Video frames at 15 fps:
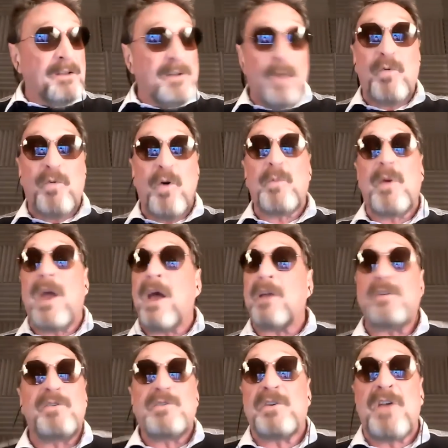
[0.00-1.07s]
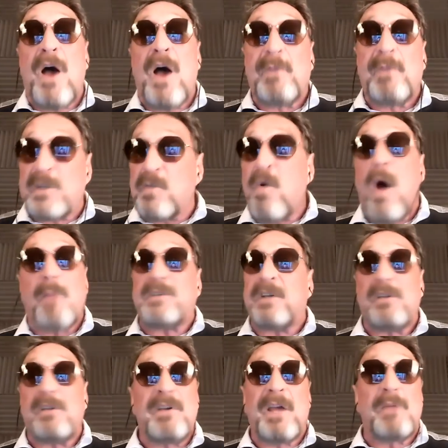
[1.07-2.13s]
Number one, we had to use atomic swaps to
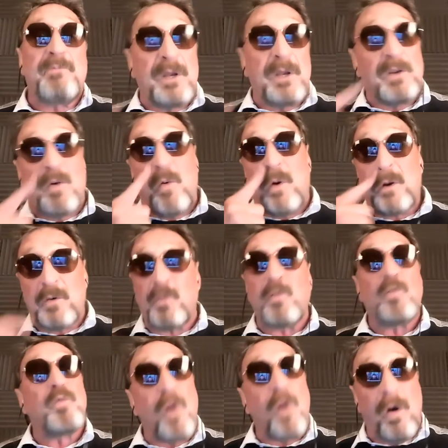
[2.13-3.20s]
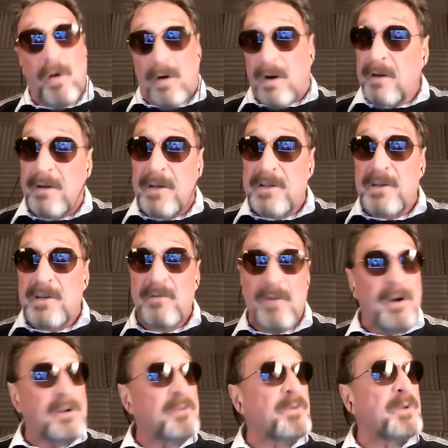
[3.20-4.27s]
even get Bitcoin to work in this
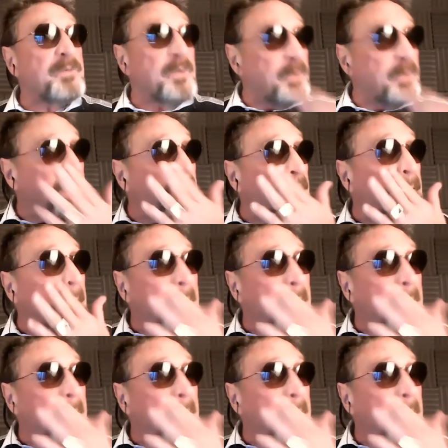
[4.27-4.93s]
environment. We did.